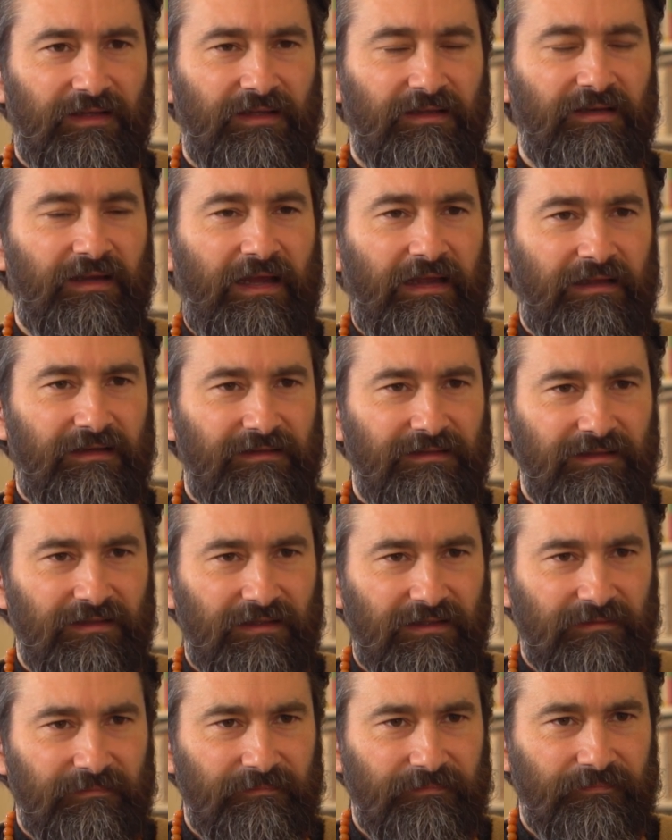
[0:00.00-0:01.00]

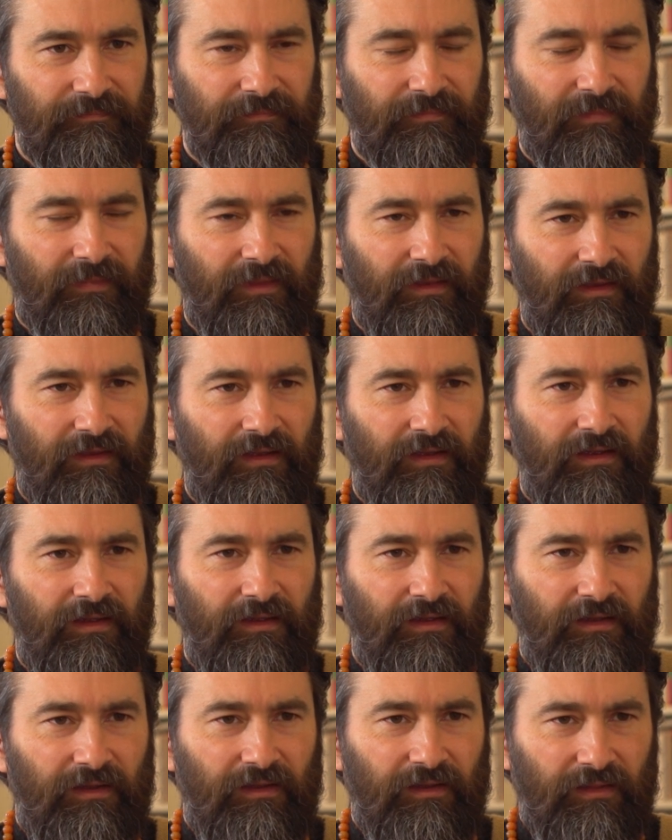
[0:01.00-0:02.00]
Inayatiya
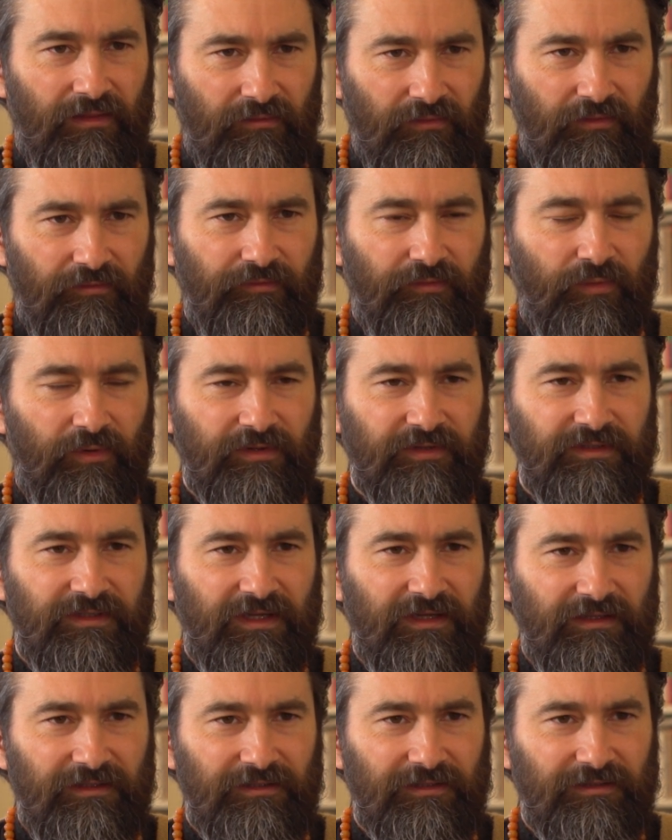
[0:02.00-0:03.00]
through four
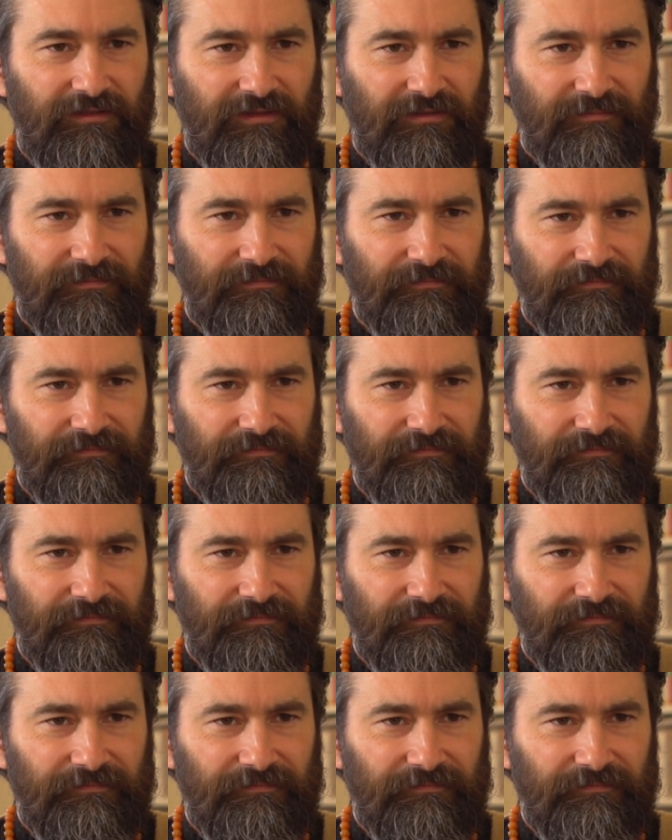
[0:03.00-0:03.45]
stages: